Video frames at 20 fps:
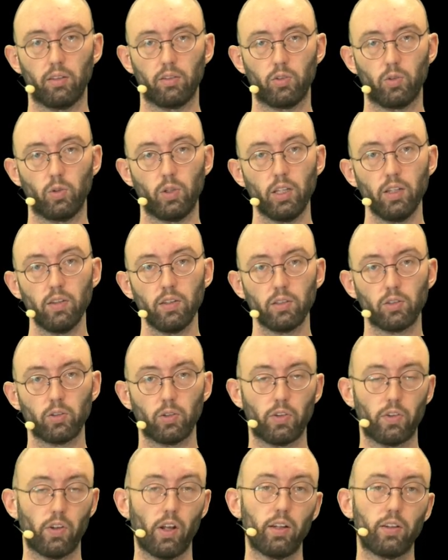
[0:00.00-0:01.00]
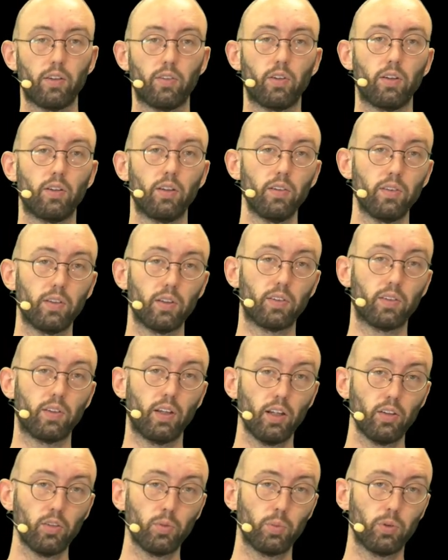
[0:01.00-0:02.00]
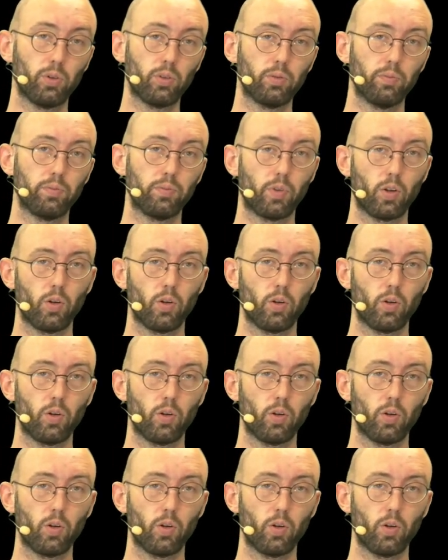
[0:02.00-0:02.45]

to either consult a statistics textbook